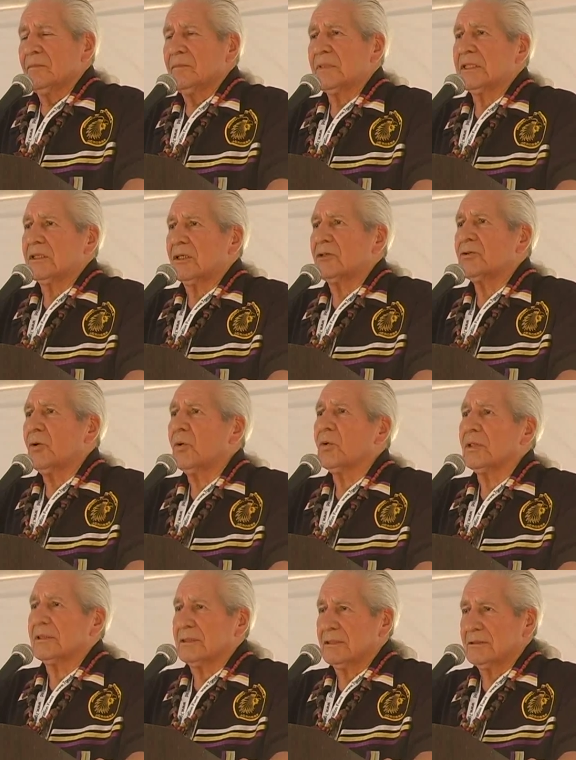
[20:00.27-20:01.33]
But the
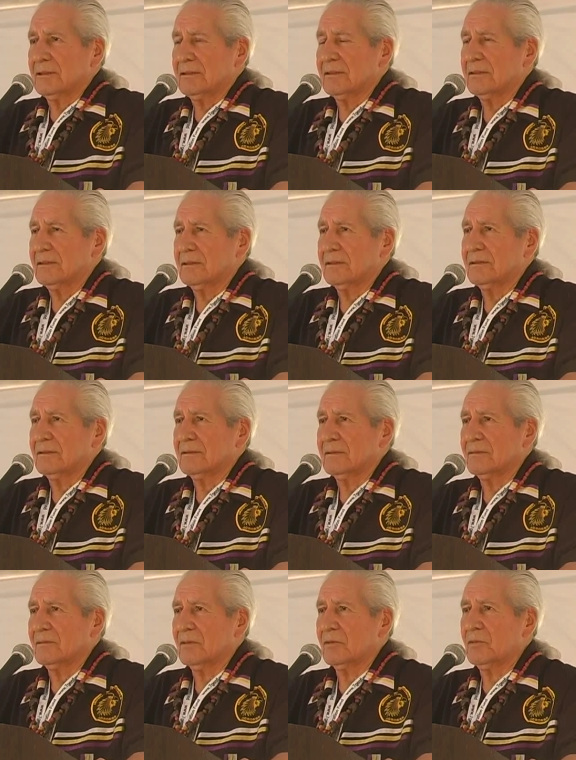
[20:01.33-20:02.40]
condolence
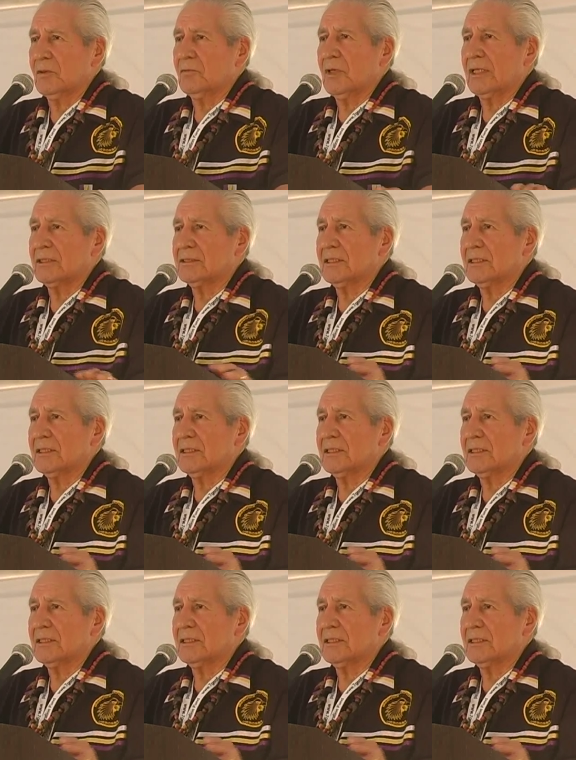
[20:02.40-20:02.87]
when we raise